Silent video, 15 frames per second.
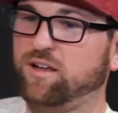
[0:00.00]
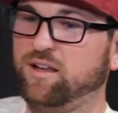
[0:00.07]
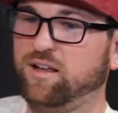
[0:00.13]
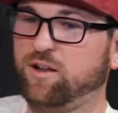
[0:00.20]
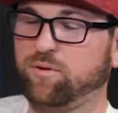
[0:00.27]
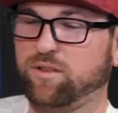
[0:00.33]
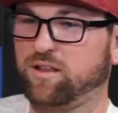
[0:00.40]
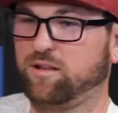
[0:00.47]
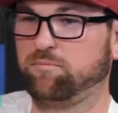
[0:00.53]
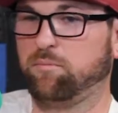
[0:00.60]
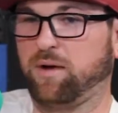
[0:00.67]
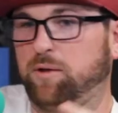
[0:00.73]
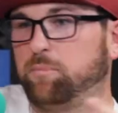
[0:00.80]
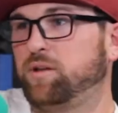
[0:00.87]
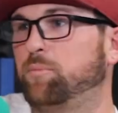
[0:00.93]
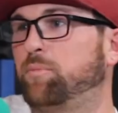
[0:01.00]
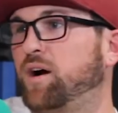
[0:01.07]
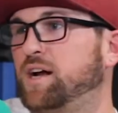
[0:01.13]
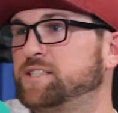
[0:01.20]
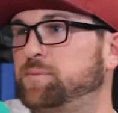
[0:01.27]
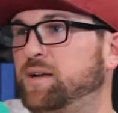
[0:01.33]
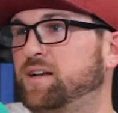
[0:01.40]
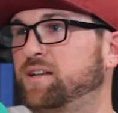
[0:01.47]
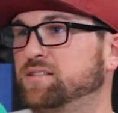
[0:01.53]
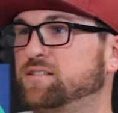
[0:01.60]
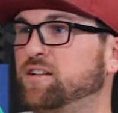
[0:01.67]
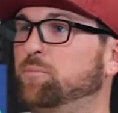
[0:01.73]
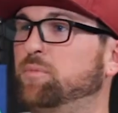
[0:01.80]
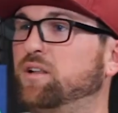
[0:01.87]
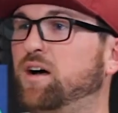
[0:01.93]
anyone that might be a prospect can
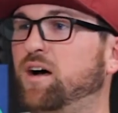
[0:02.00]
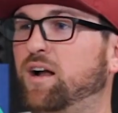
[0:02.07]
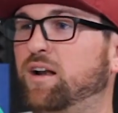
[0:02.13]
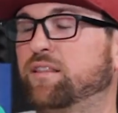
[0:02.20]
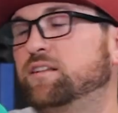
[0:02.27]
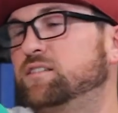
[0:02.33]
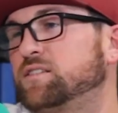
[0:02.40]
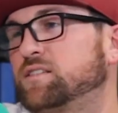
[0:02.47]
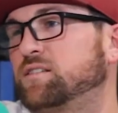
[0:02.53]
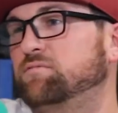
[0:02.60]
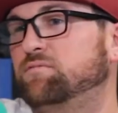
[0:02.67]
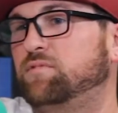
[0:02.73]
stumble on and then just